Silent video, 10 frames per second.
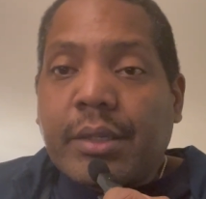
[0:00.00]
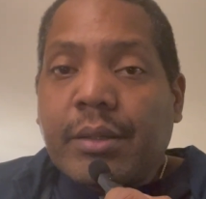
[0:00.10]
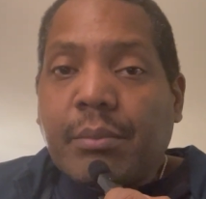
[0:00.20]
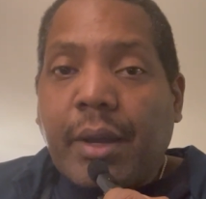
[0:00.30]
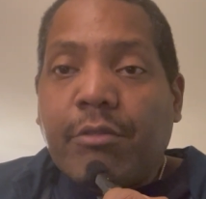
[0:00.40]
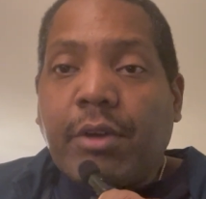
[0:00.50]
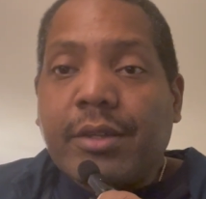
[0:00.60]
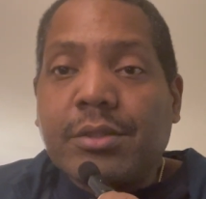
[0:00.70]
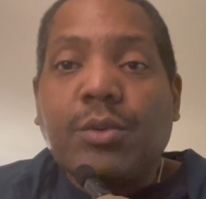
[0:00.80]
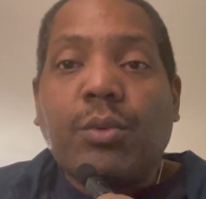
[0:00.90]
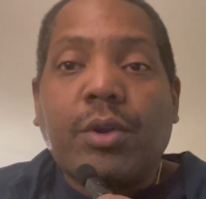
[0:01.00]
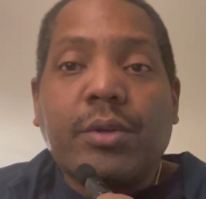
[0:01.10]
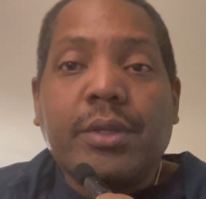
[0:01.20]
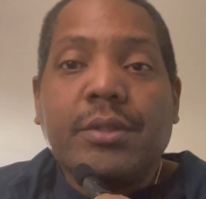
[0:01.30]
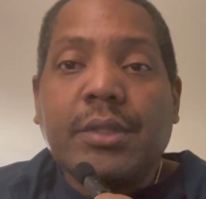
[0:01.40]
my advice to the world
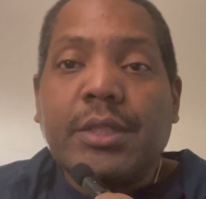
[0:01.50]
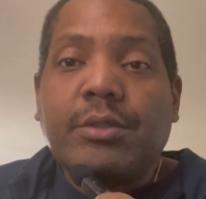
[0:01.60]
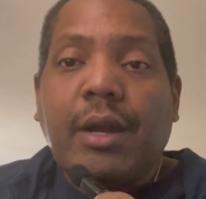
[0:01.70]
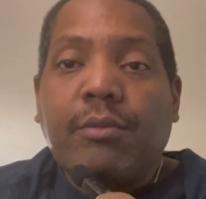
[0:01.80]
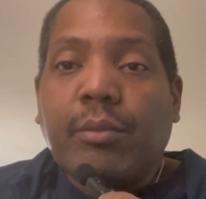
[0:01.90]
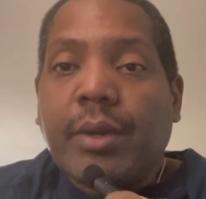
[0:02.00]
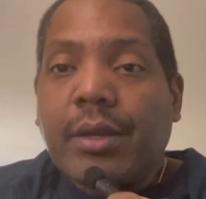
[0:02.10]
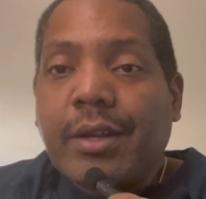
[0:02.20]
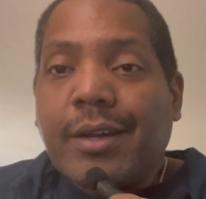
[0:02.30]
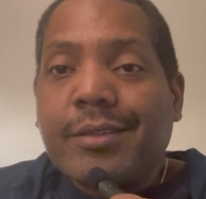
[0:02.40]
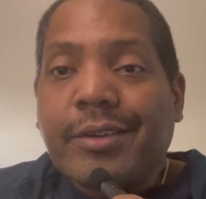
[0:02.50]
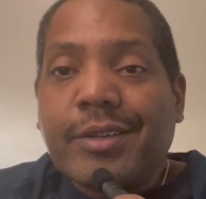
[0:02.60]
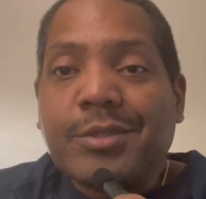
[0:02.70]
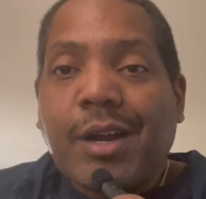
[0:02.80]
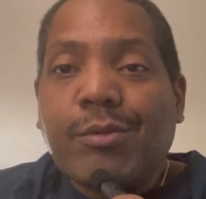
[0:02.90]
is travel, man. Get out there,
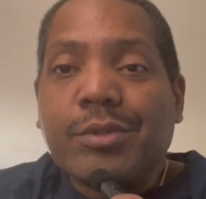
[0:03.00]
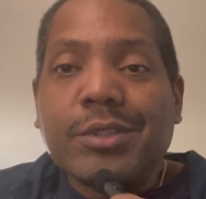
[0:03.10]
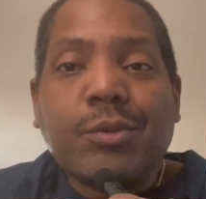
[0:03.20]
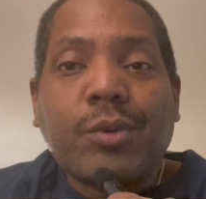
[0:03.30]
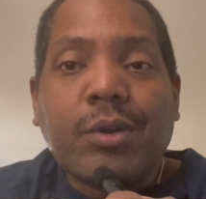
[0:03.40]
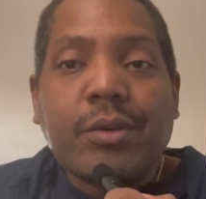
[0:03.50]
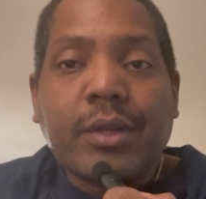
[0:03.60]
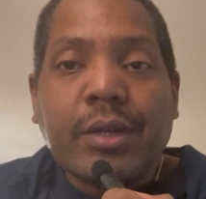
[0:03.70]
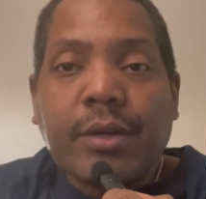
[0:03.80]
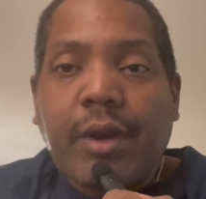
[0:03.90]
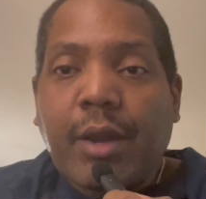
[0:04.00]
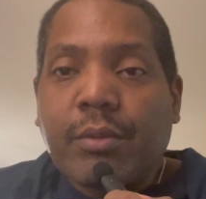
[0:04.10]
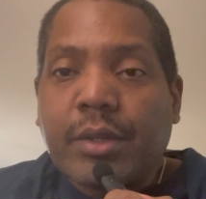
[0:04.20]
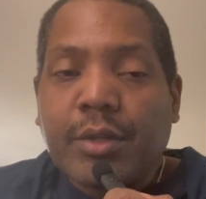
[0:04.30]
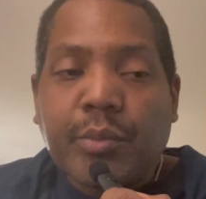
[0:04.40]
travel, see the world, and interact
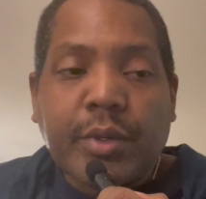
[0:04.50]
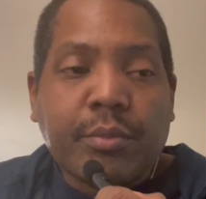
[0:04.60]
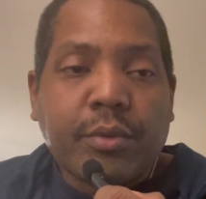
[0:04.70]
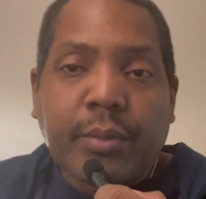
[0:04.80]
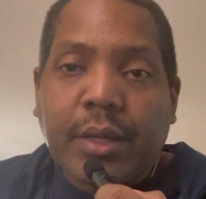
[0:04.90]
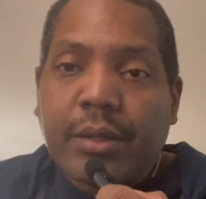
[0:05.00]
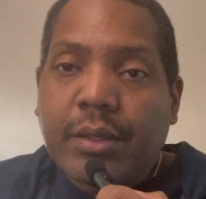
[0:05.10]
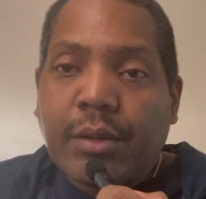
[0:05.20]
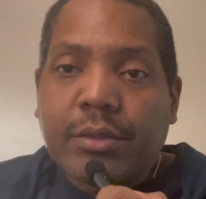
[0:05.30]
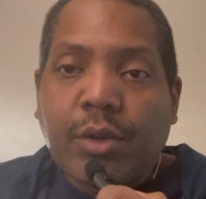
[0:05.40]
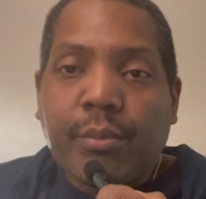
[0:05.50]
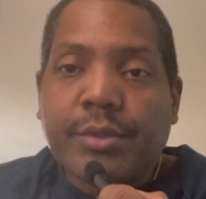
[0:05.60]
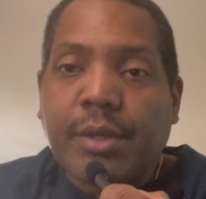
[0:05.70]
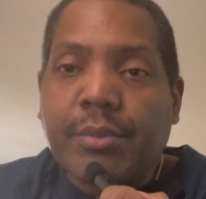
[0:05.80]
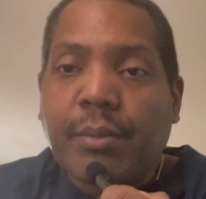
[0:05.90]
with other people, man. It just opens
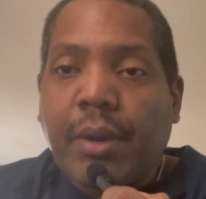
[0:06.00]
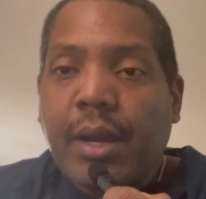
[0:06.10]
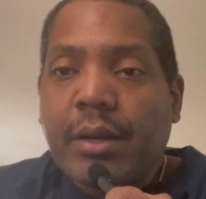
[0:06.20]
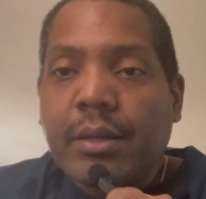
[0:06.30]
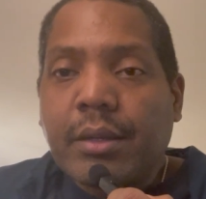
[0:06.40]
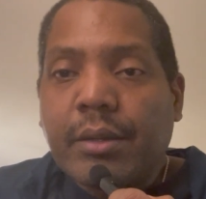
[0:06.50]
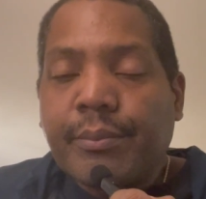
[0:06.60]
up your mind, and